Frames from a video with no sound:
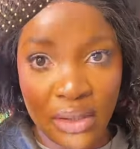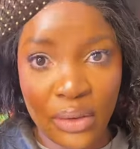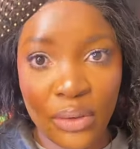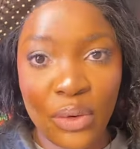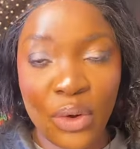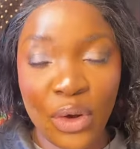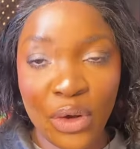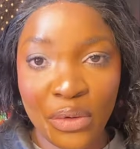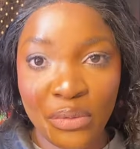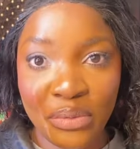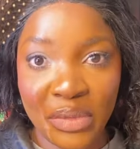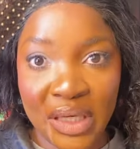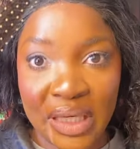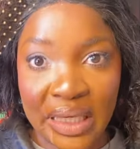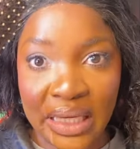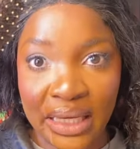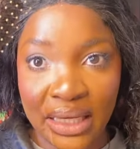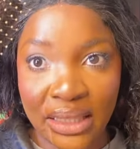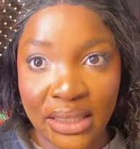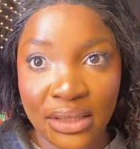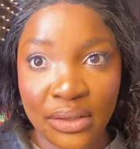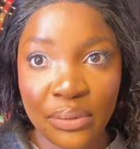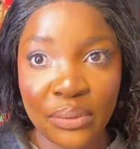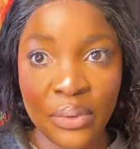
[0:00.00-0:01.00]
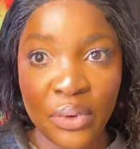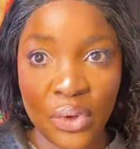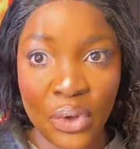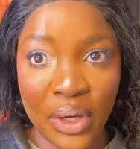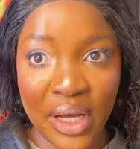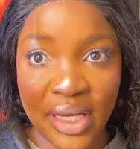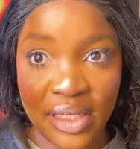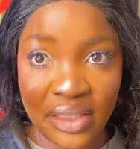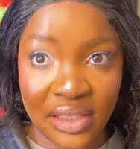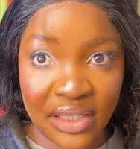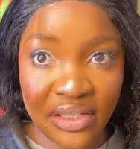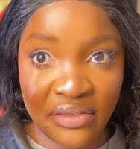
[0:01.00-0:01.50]
combing it will
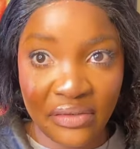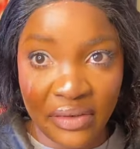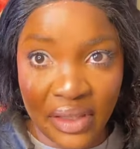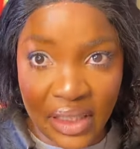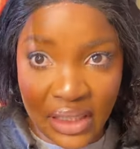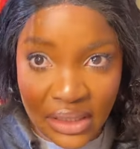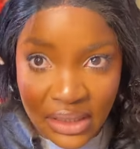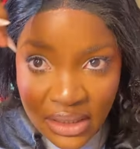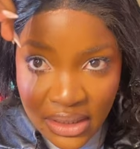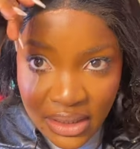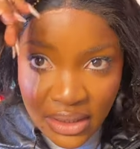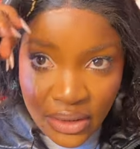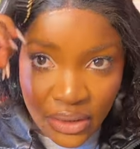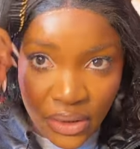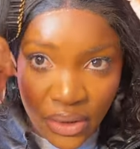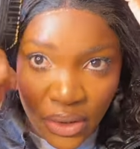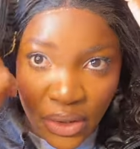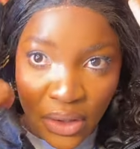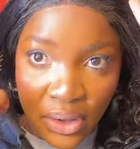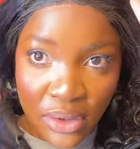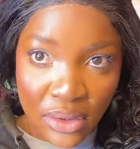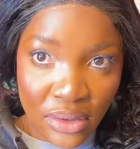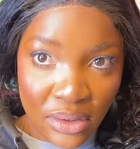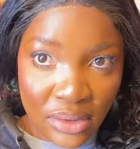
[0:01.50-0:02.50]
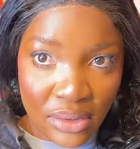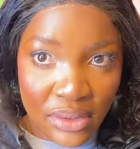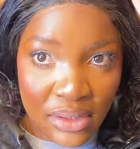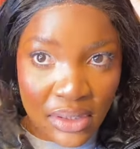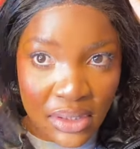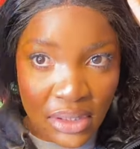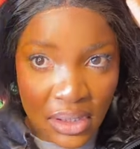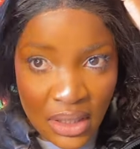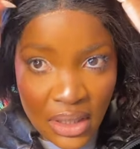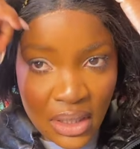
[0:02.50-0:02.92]
activate the curls.